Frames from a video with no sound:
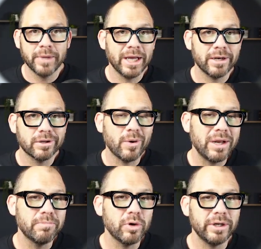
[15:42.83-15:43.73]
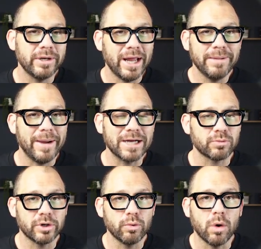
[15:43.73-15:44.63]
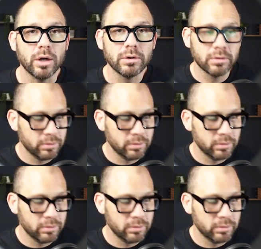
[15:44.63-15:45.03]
and go ahead and put in any password you want,